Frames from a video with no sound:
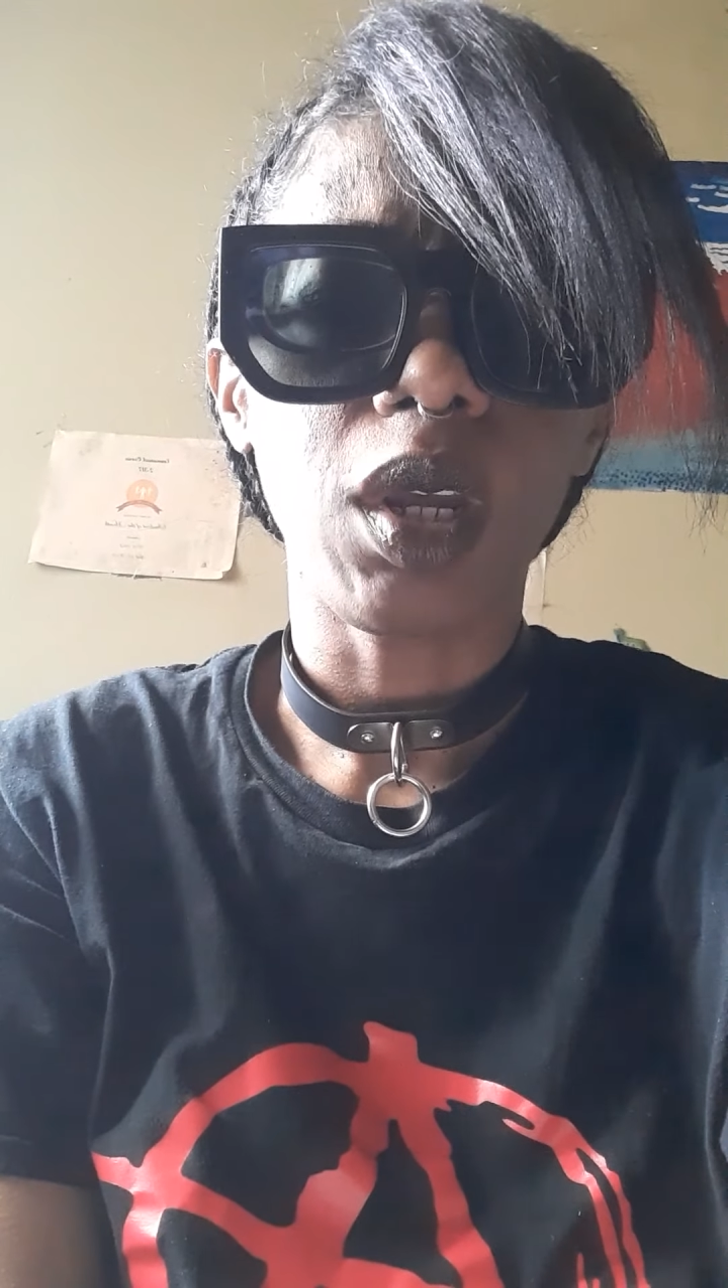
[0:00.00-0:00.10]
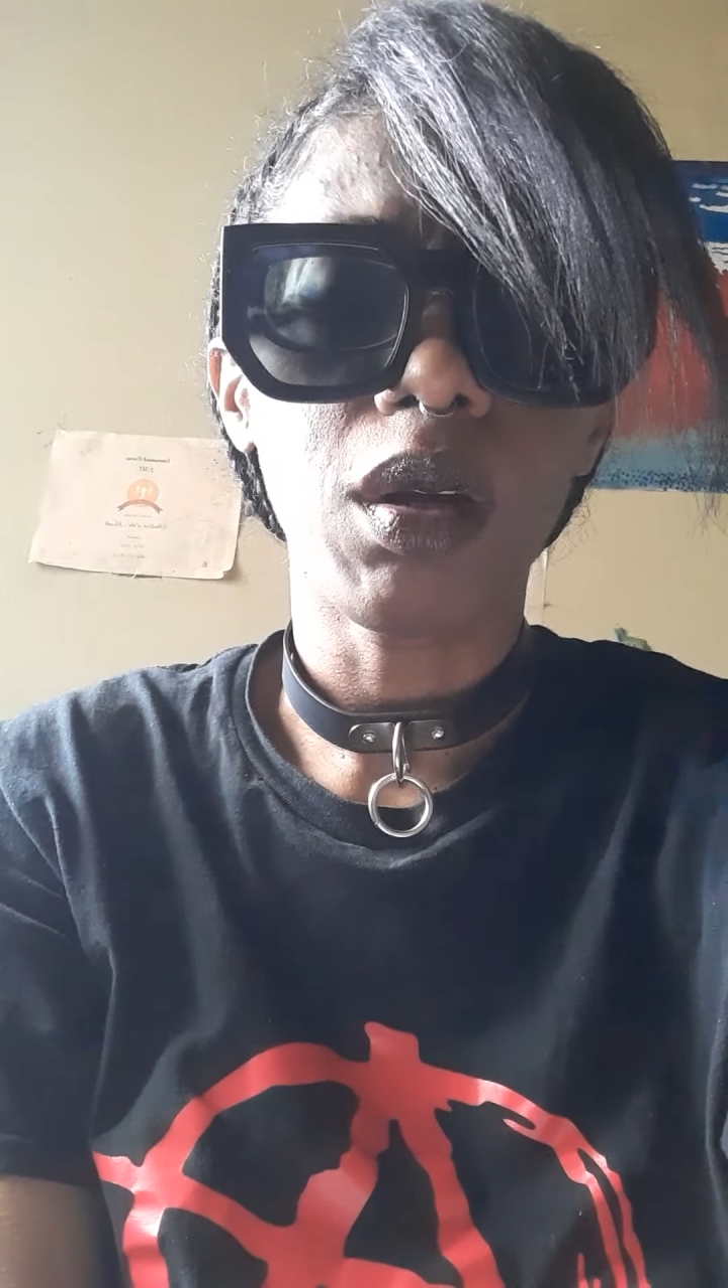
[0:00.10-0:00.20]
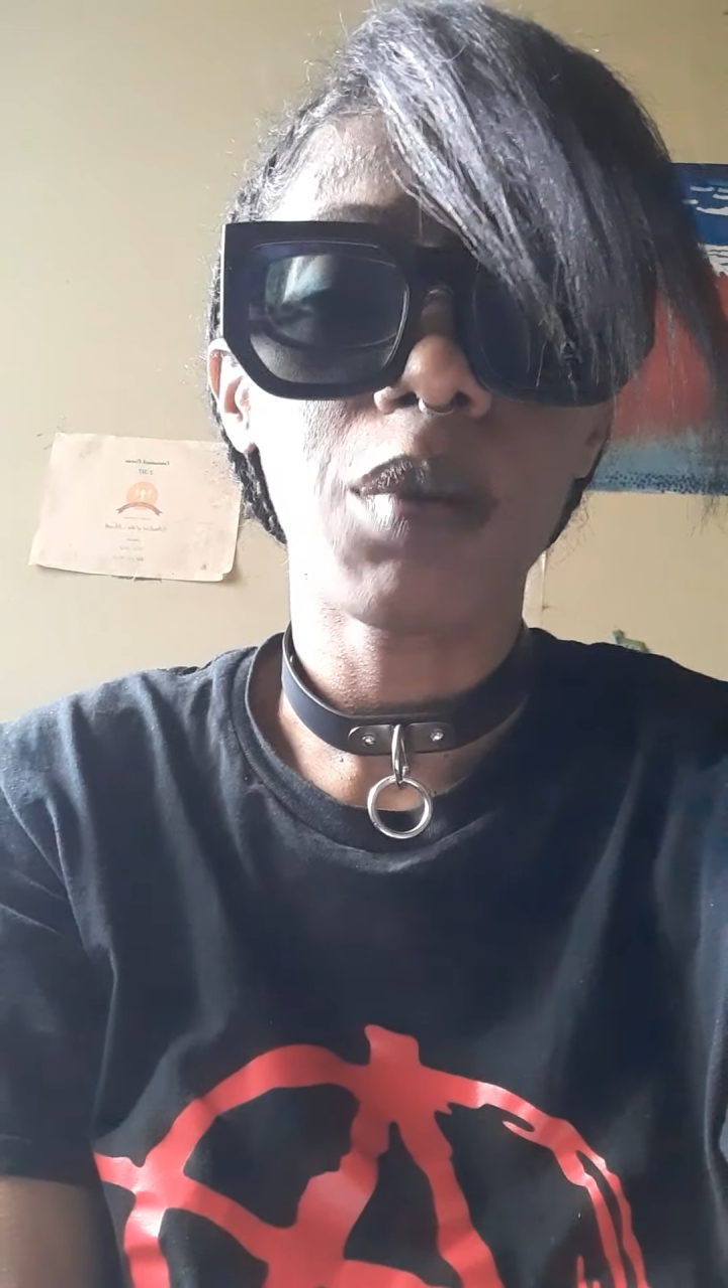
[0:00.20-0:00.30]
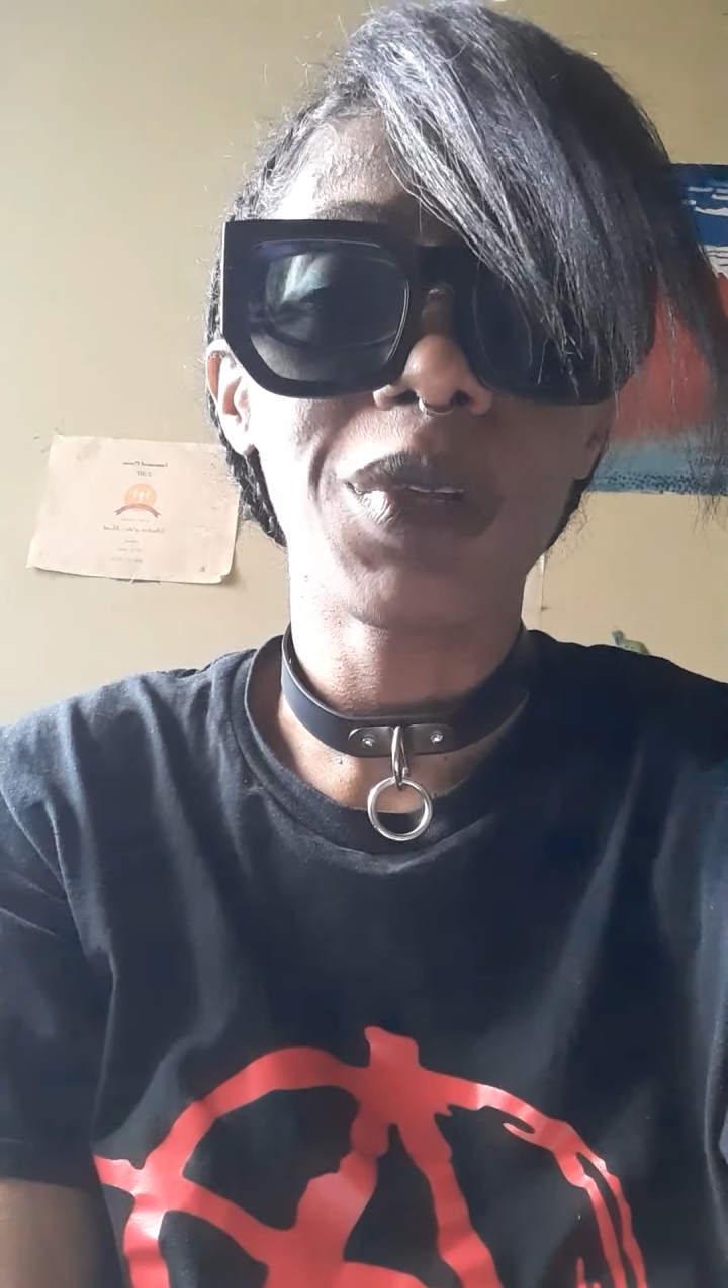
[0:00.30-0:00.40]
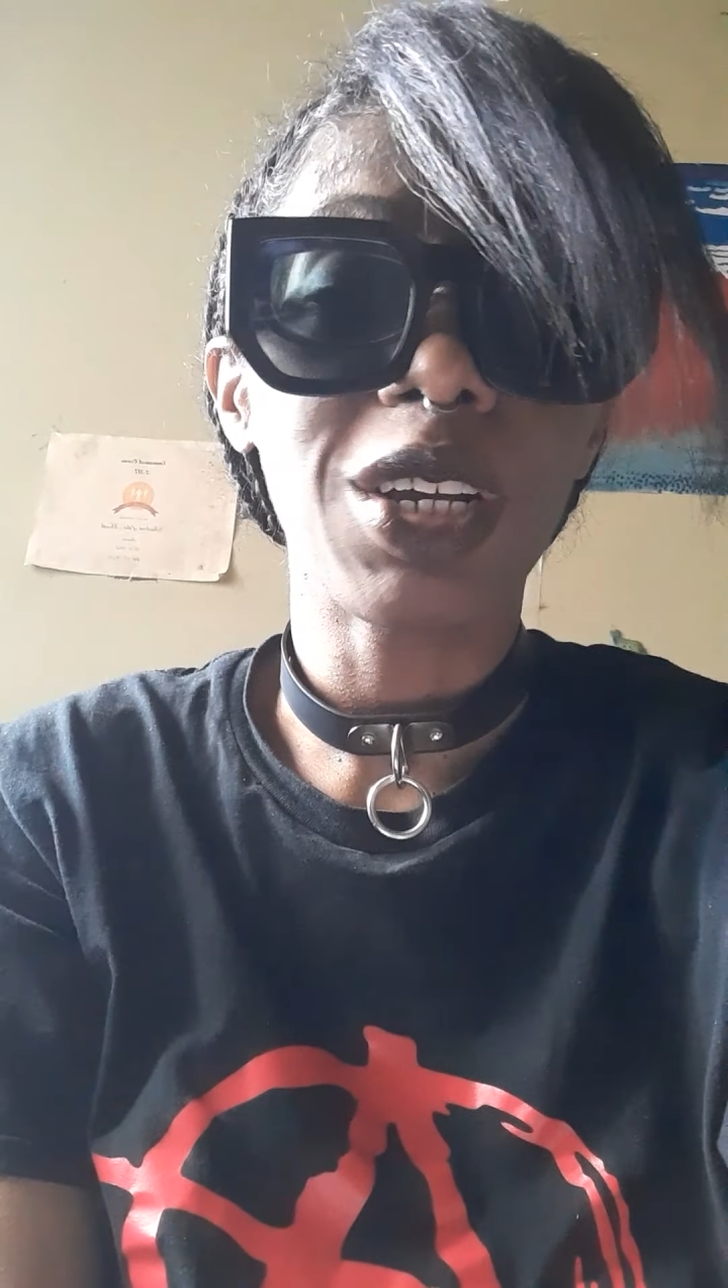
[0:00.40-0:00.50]

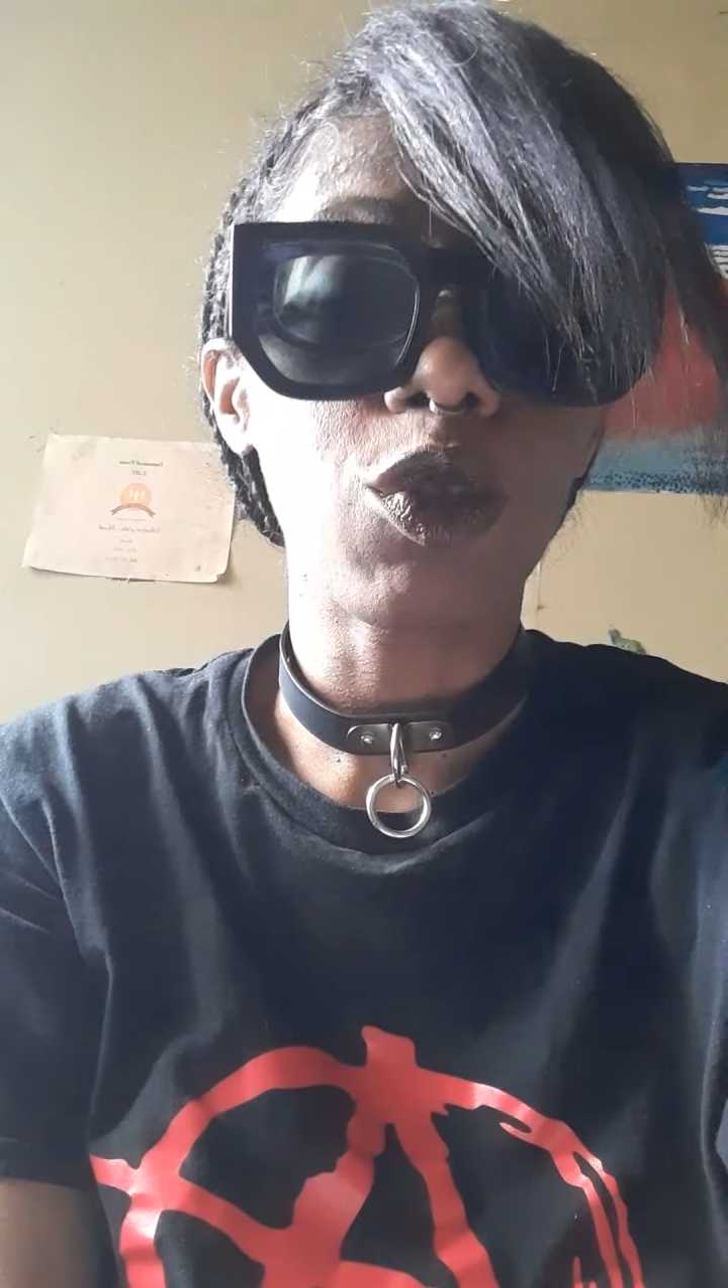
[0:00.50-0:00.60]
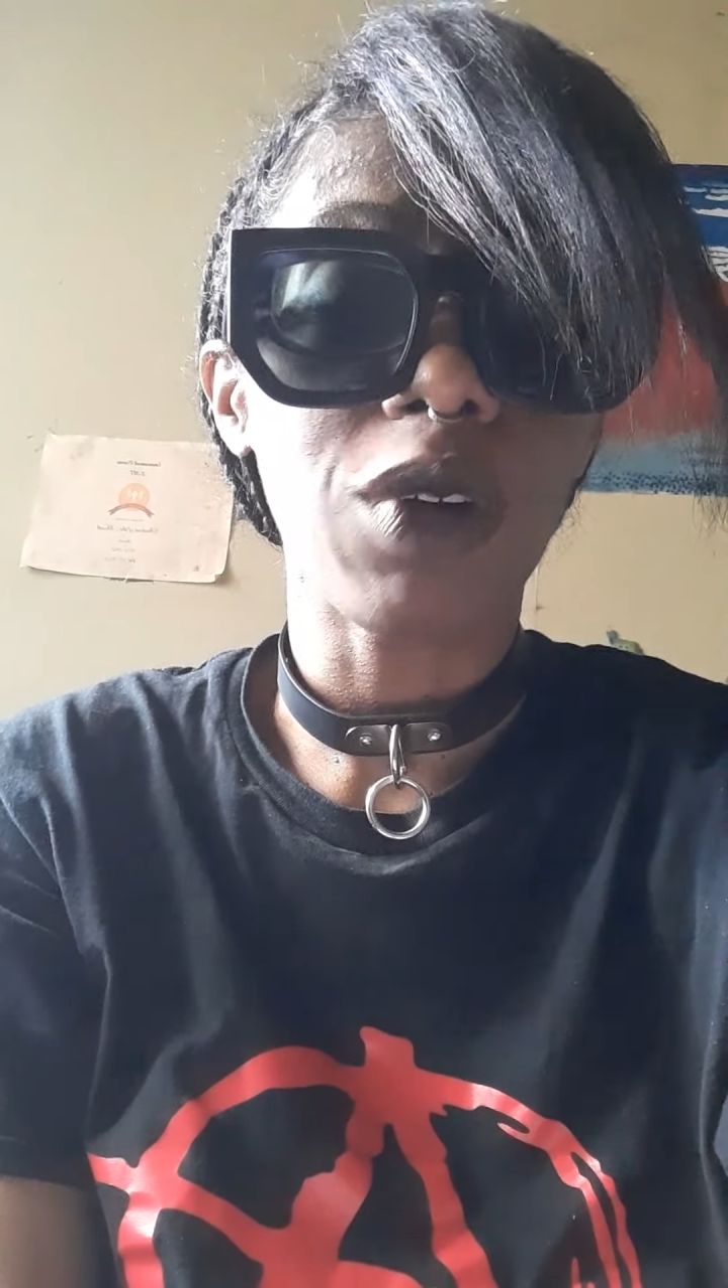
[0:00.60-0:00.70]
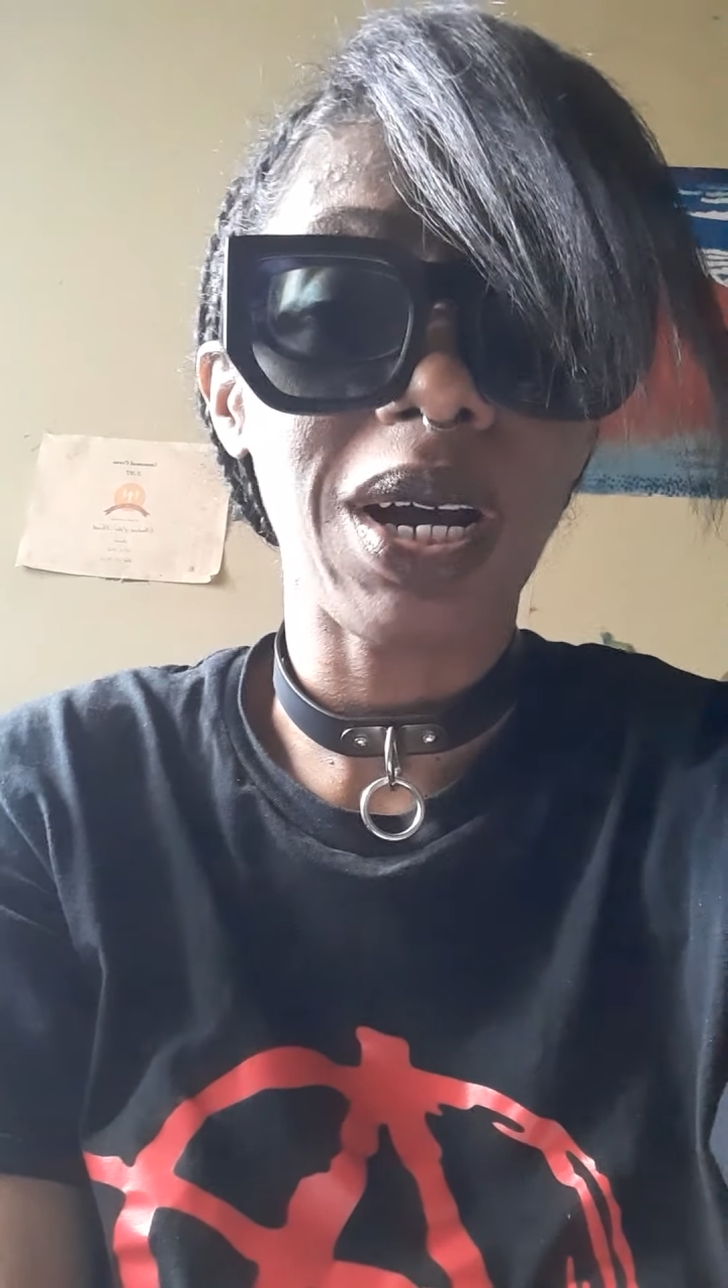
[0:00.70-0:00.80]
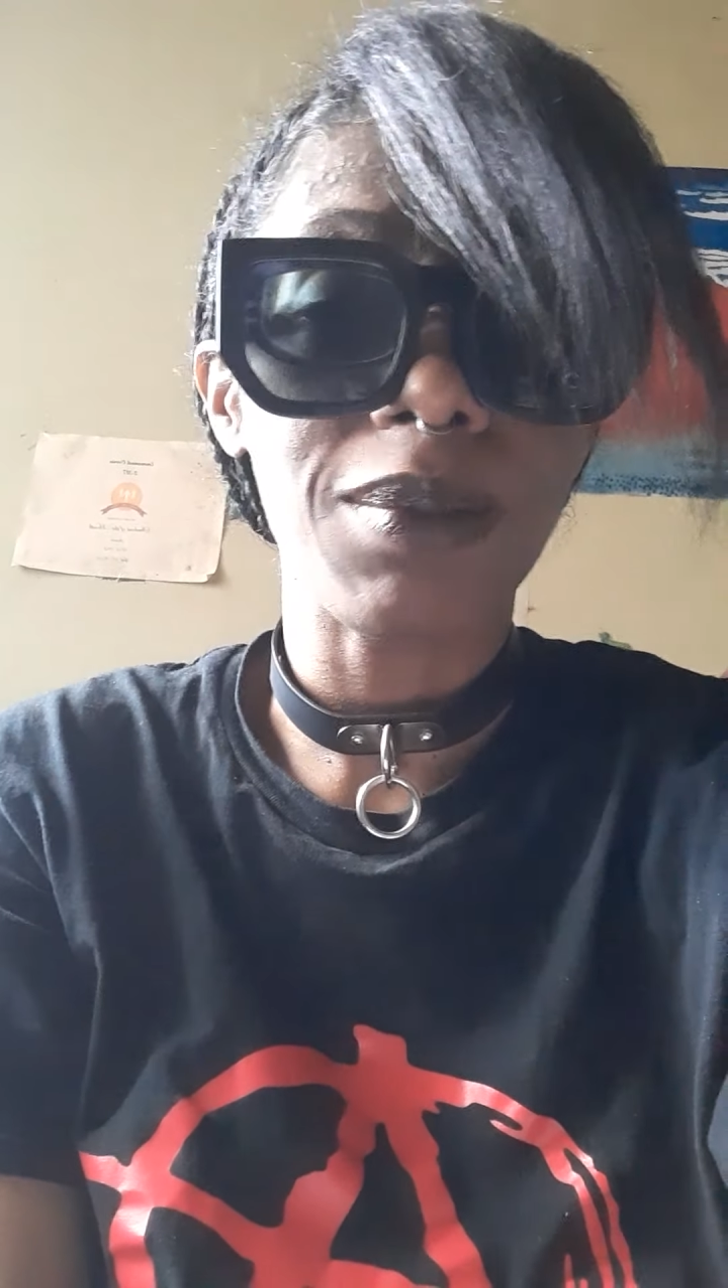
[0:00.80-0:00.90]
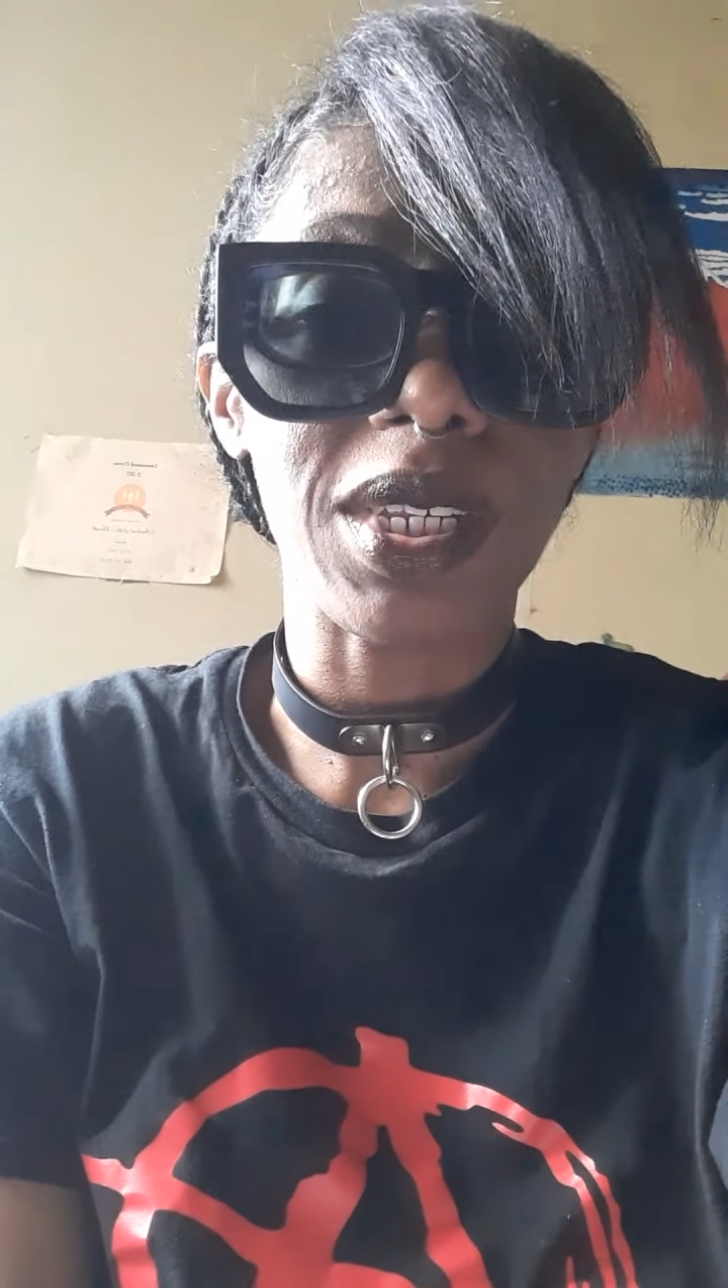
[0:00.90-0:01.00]
committing crimes